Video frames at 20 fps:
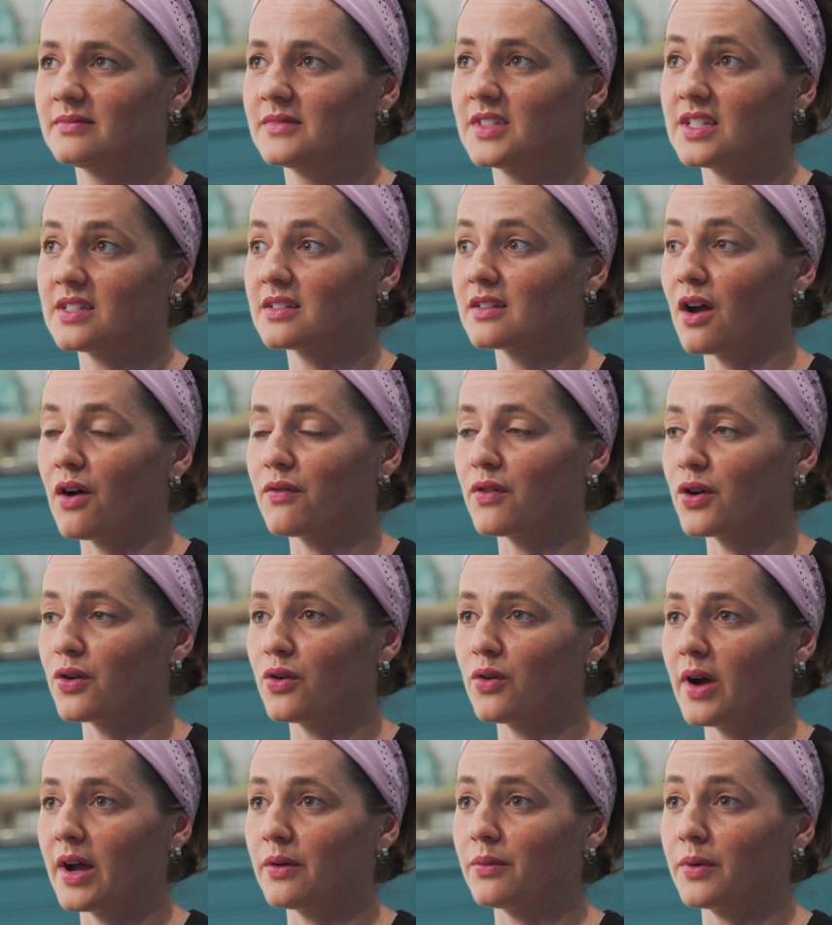discover
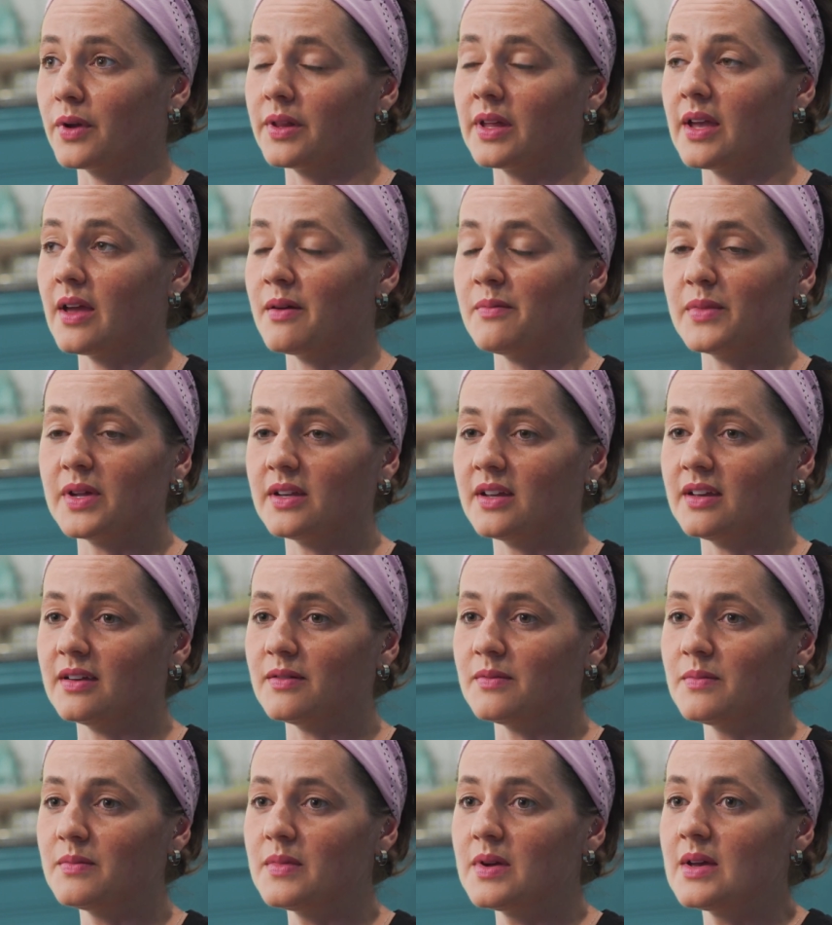who I really am in
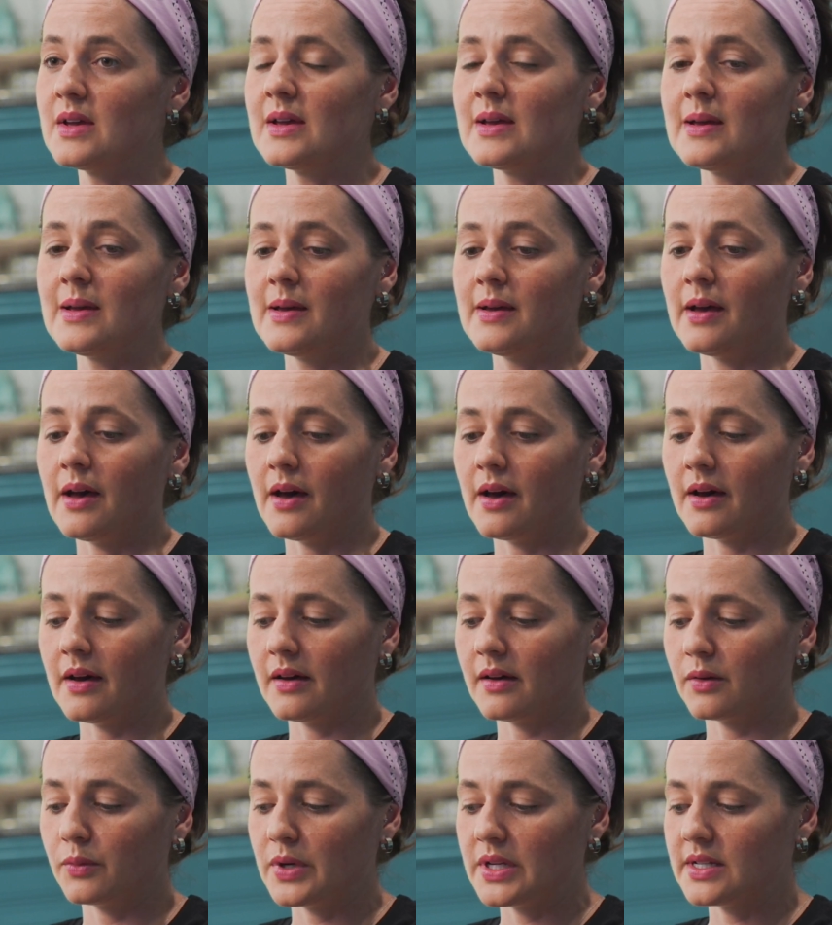him,
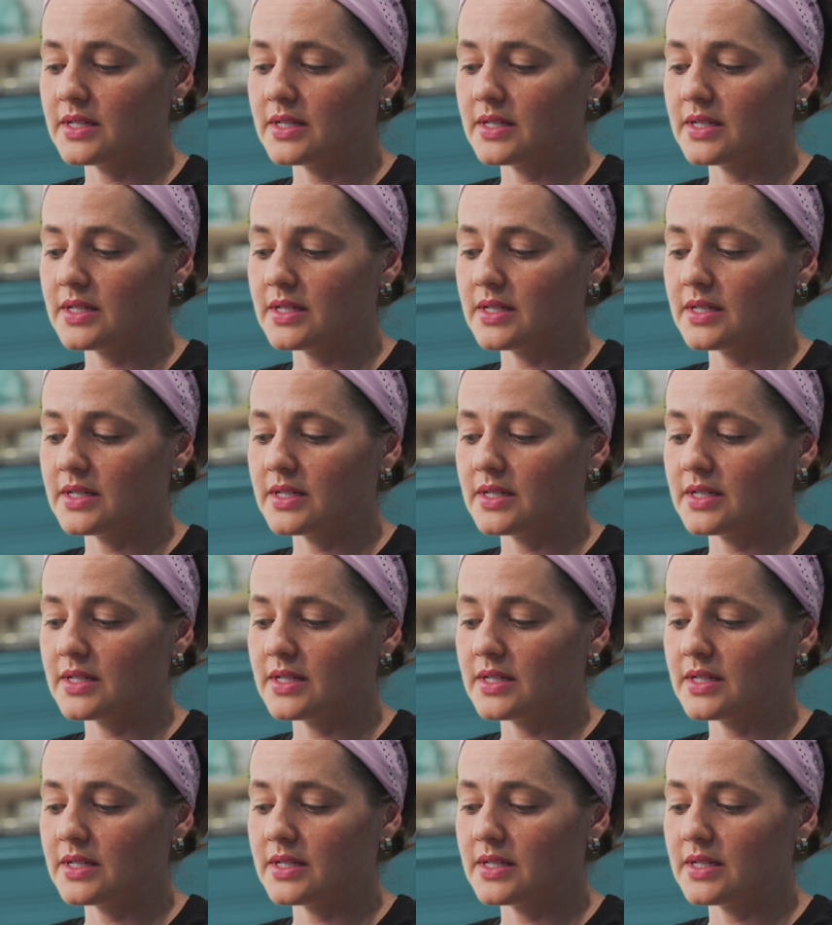we